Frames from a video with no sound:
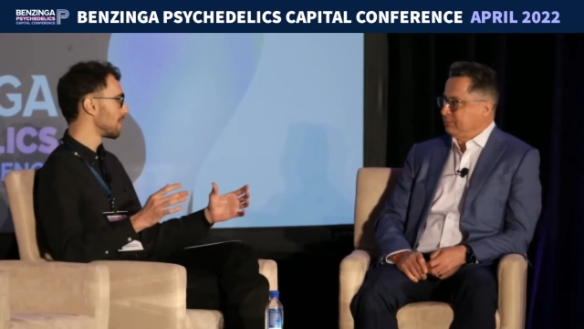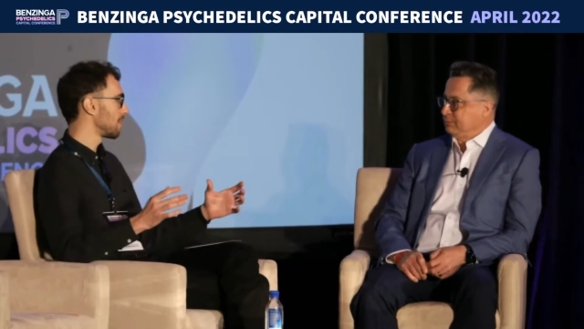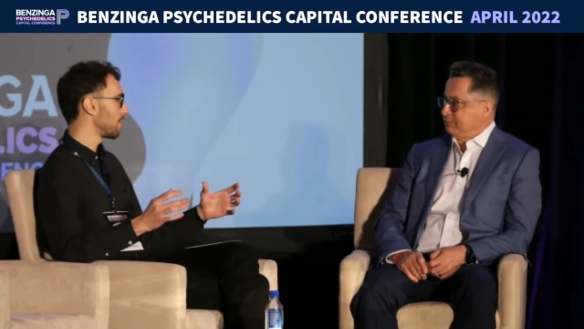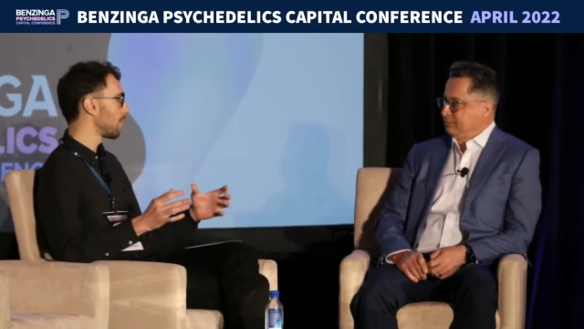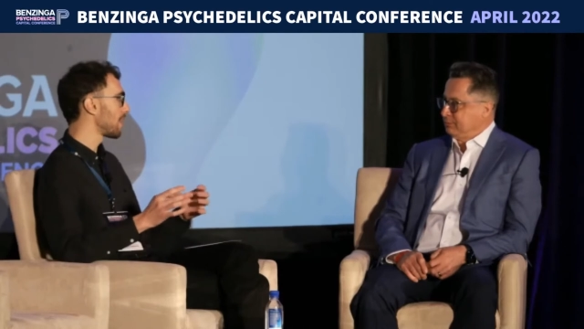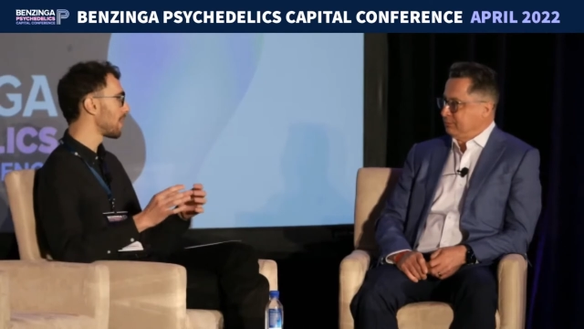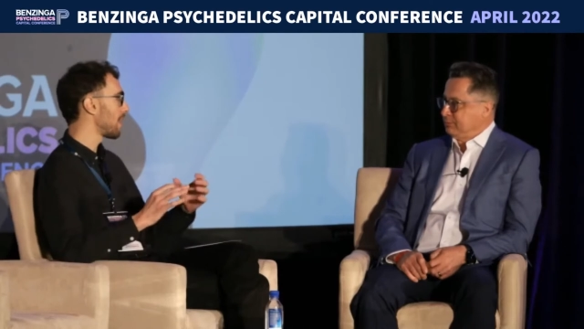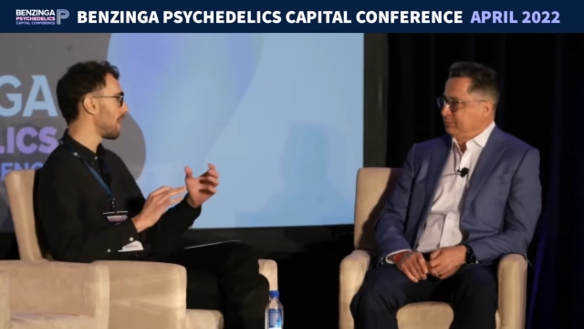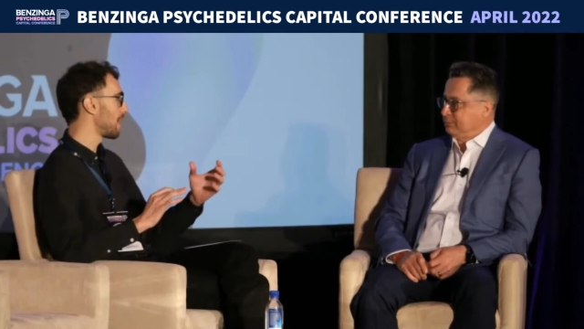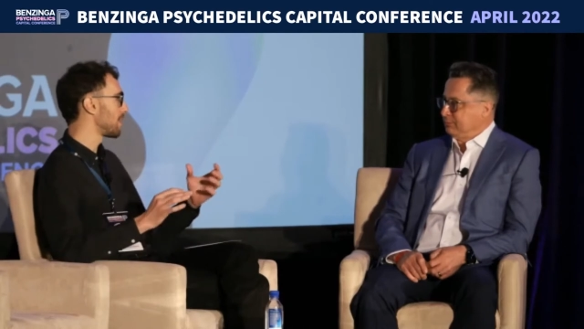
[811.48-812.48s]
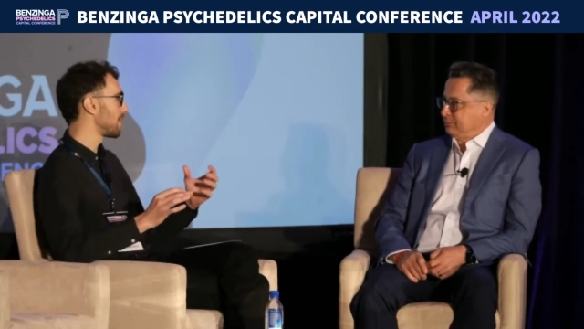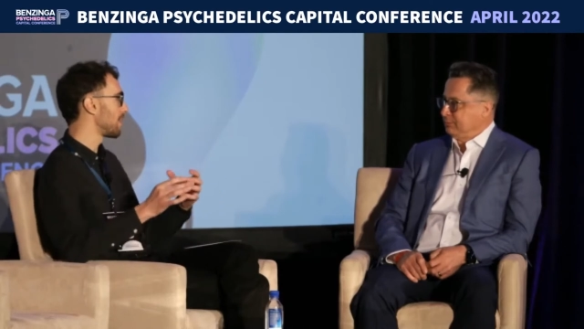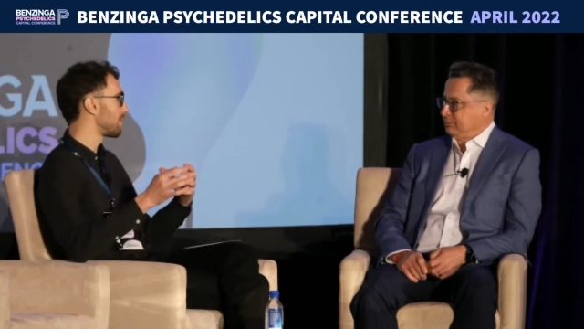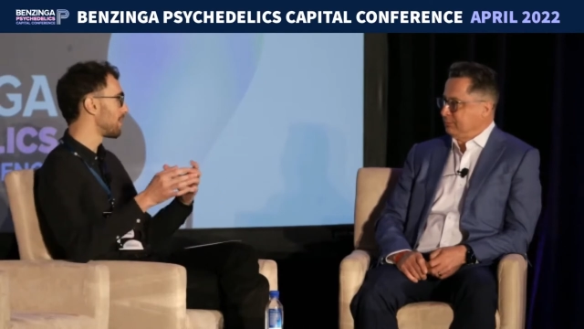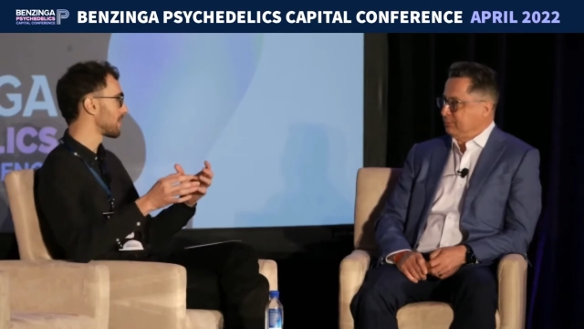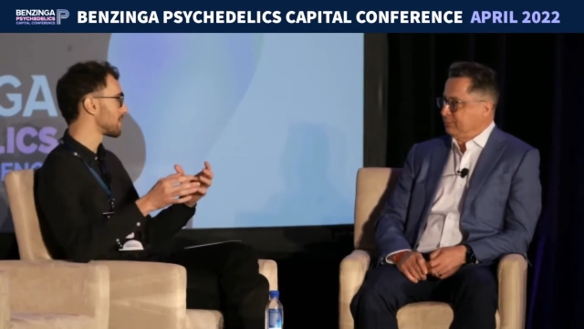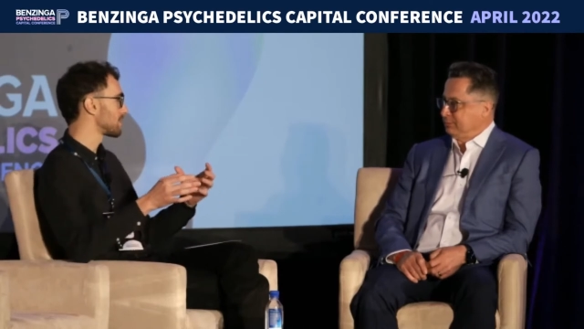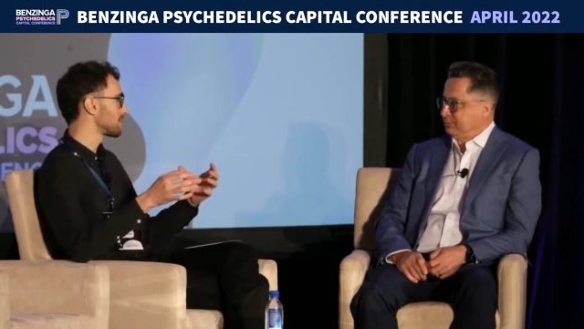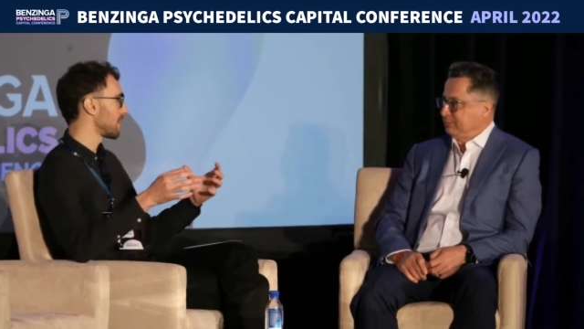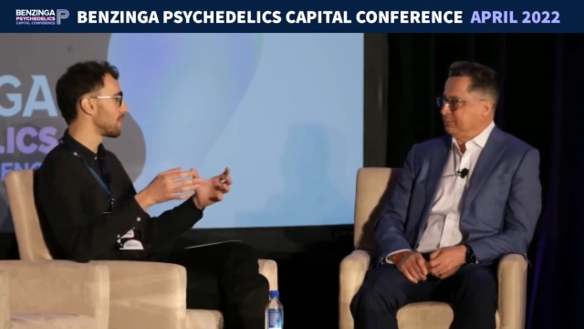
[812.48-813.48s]
Speaker 1: what other
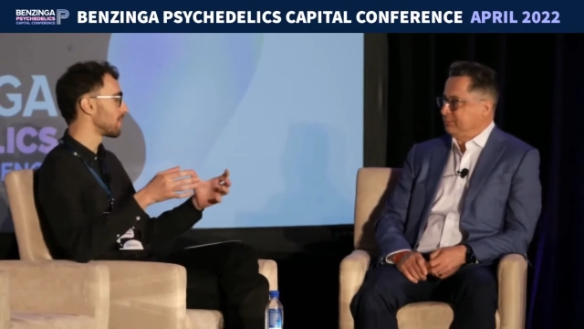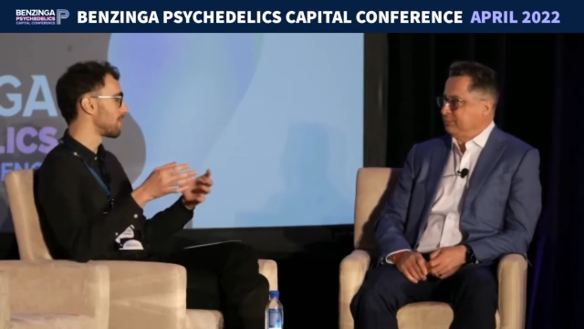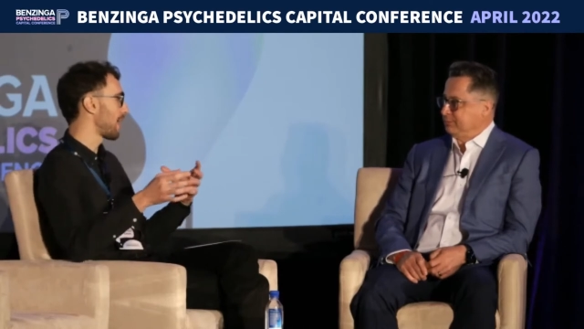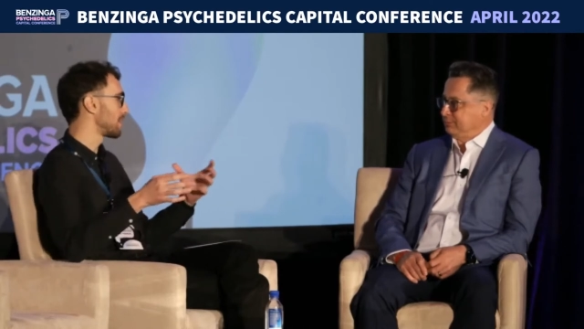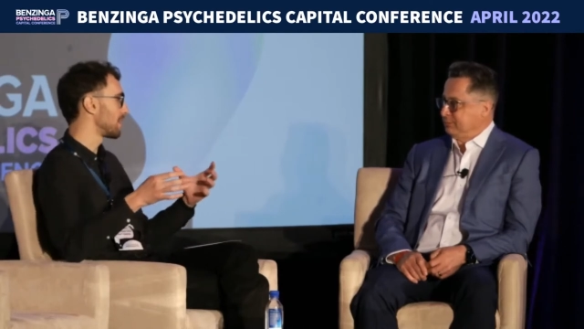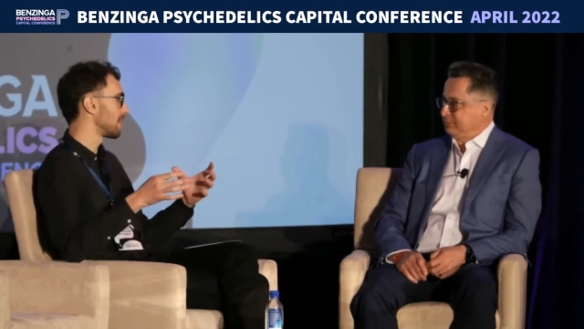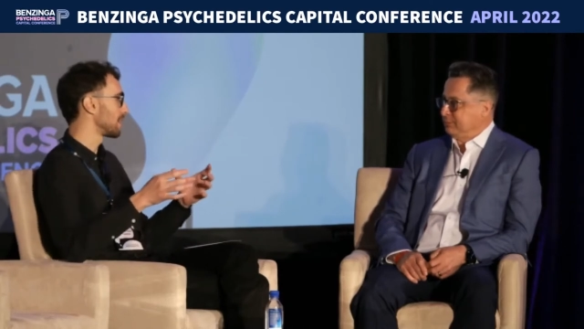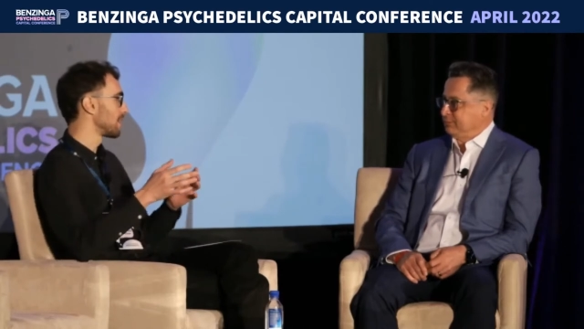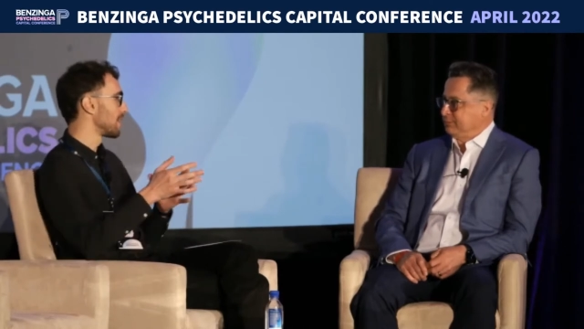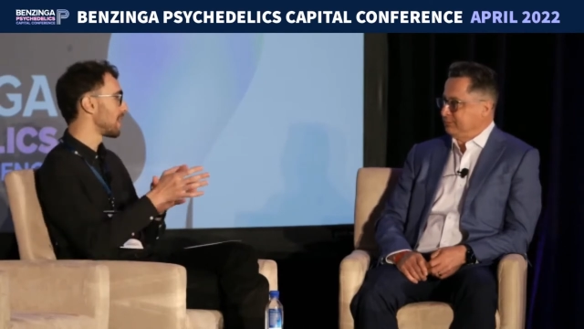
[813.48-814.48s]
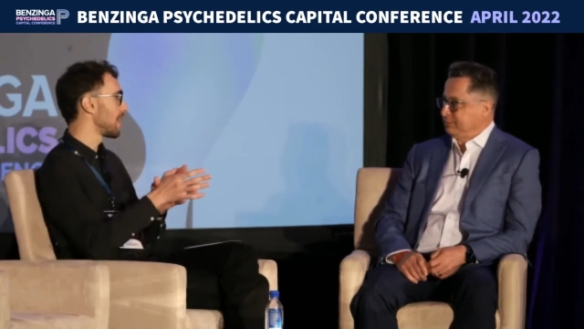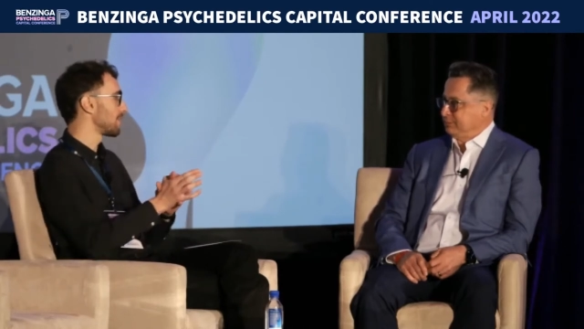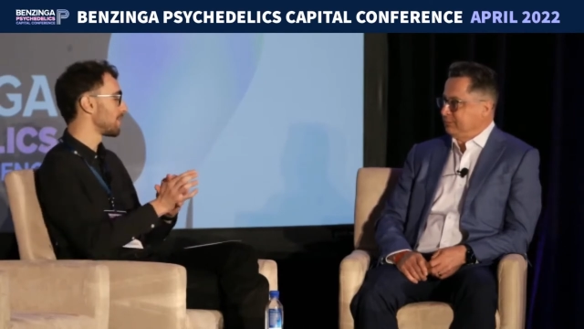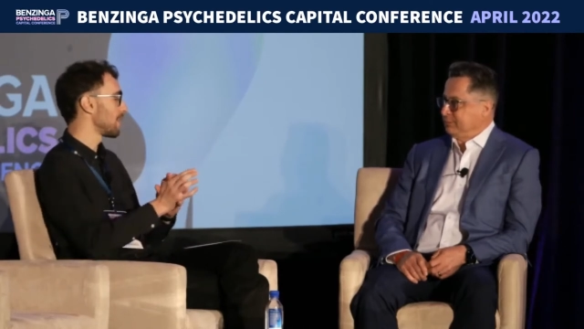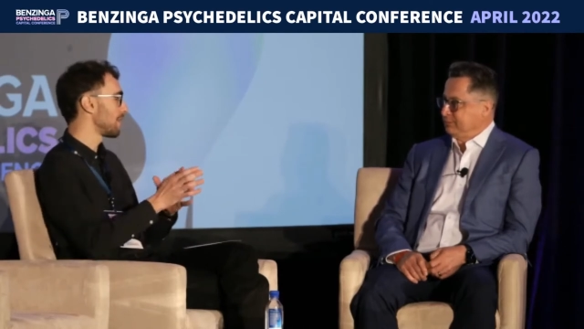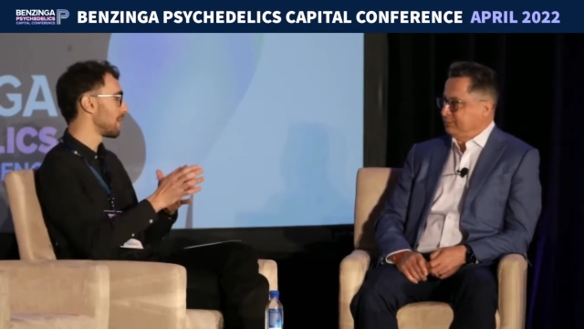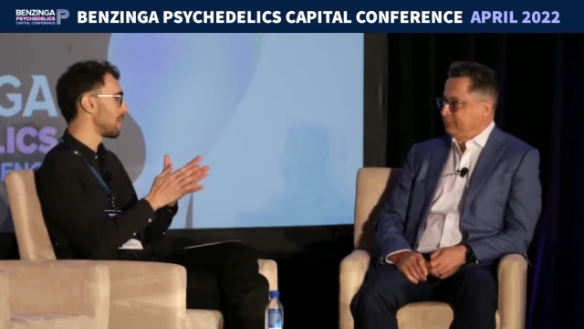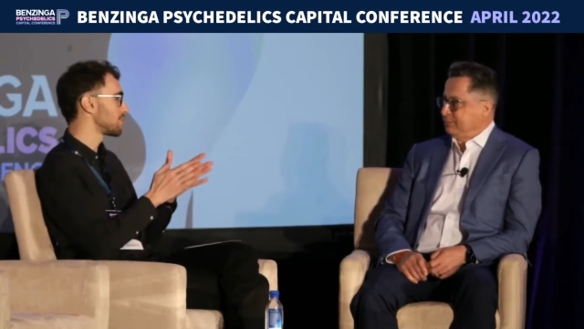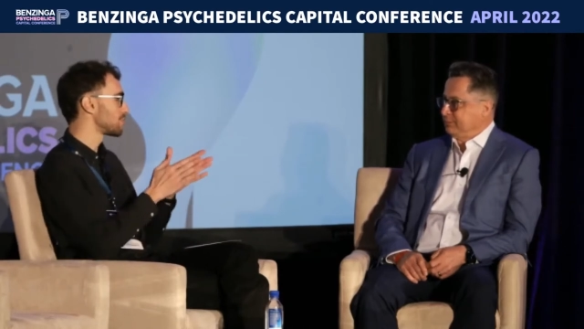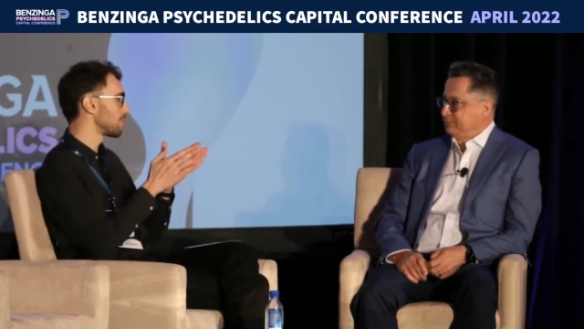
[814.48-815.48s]
effects are you finding? Like if you have
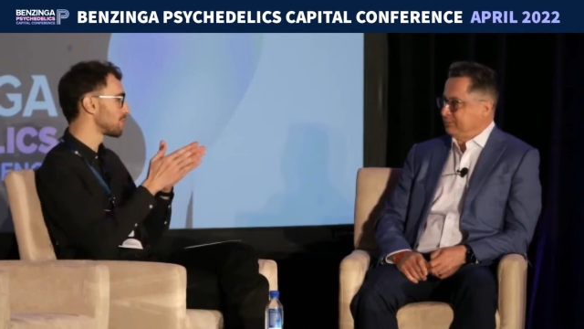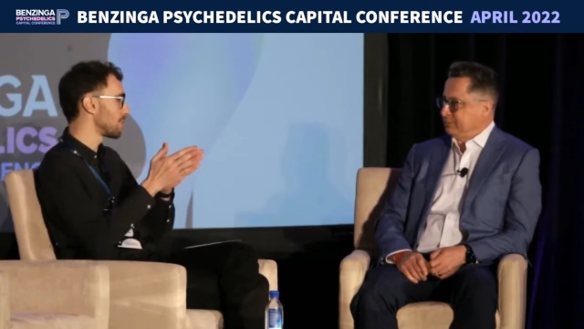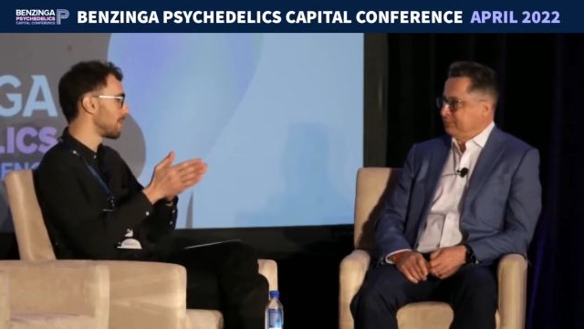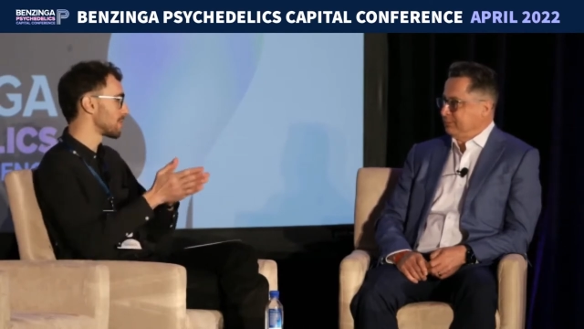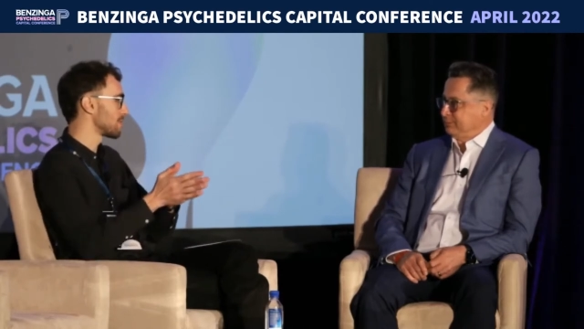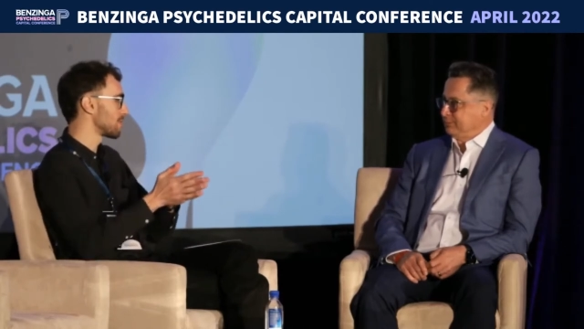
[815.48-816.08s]
a shorter version of